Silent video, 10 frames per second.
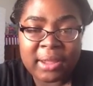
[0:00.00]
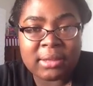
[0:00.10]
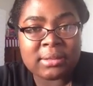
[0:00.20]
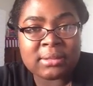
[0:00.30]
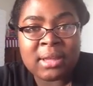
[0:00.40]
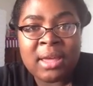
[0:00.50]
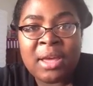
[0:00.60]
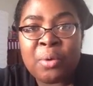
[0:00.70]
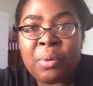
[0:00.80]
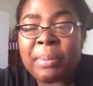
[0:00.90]
Because
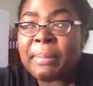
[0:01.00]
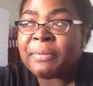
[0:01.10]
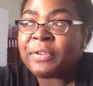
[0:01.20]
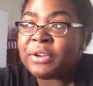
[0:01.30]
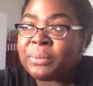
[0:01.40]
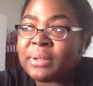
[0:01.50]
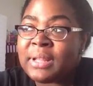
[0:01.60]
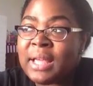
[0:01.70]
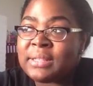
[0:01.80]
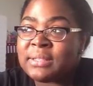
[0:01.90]
what people fail to
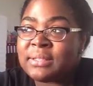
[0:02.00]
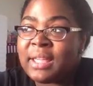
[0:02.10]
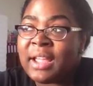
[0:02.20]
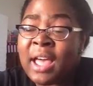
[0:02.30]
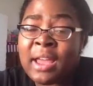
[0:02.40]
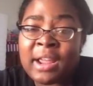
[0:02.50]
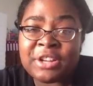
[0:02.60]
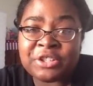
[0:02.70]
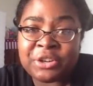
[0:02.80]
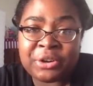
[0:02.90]
realize is that God
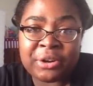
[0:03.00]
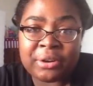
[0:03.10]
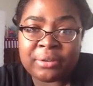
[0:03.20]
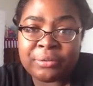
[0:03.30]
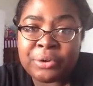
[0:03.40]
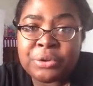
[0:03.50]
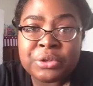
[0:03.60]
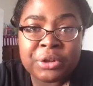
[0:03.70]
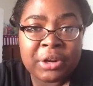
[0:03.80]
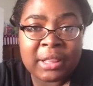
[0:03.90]
has your
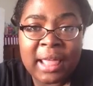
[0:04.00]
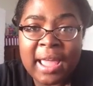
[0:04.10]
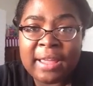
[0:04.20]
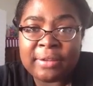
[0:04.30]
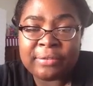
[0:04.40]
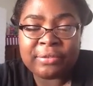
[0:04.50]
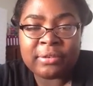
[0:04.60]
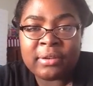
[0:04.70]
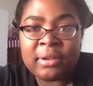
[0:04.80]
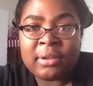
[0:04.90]
future, your life
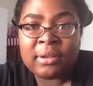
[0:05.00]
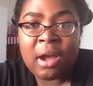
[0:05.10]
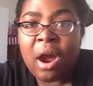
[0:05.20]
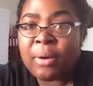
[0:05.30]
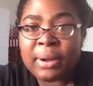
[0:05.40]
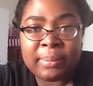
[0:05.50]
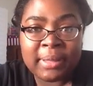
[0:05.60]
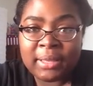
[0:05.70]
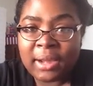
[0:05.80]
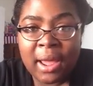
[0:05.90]
already
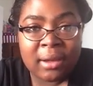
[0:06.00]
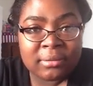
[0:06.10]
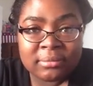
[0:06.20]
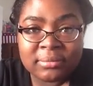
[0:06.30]
planned out.